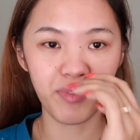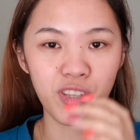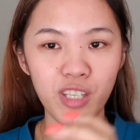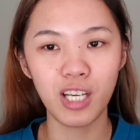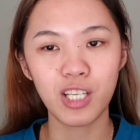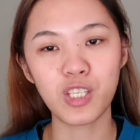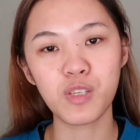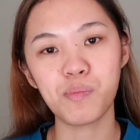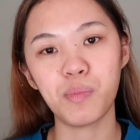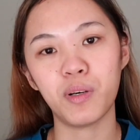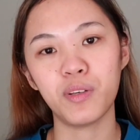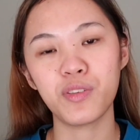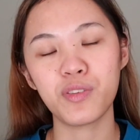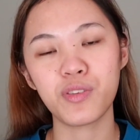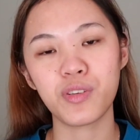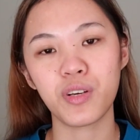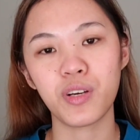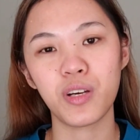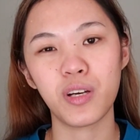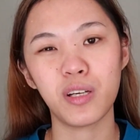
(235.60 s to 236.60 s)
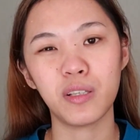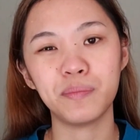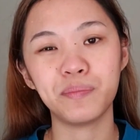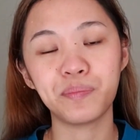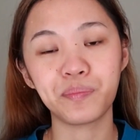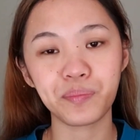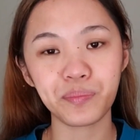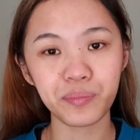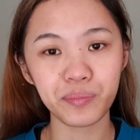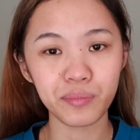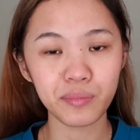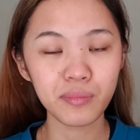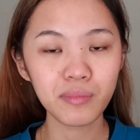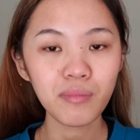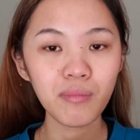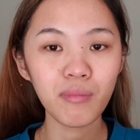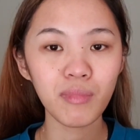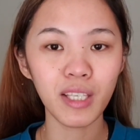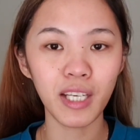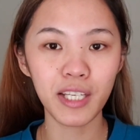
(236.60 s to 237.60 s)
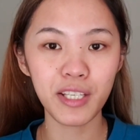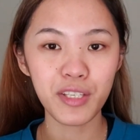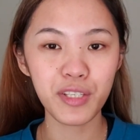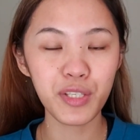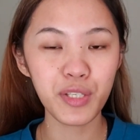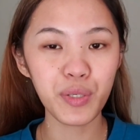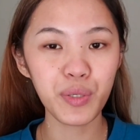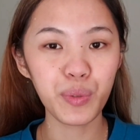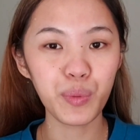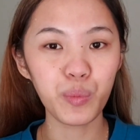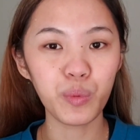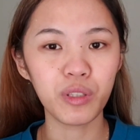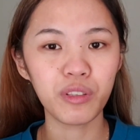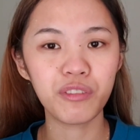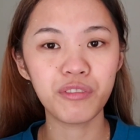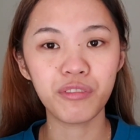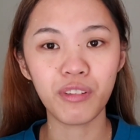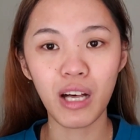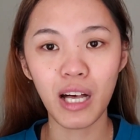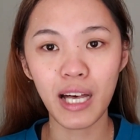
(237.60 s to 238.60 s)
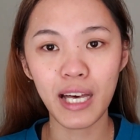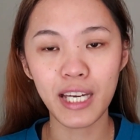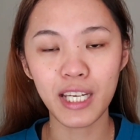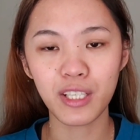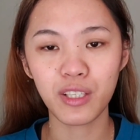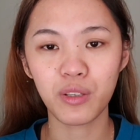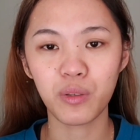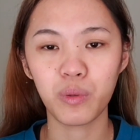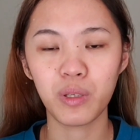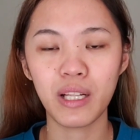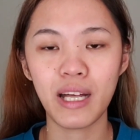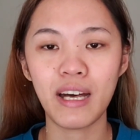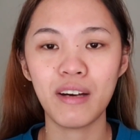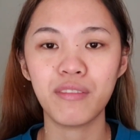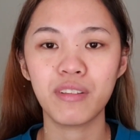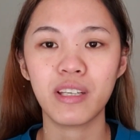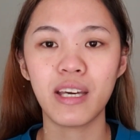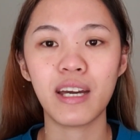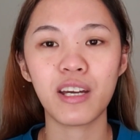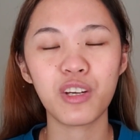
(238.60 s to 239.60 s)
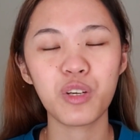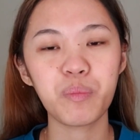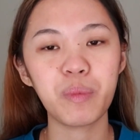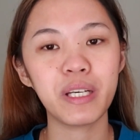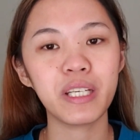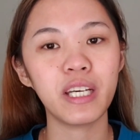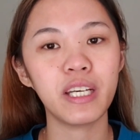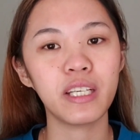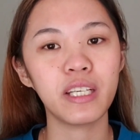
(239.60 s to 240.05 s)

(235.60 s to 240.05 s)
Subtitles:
that sponsor and you will fight or will have an argument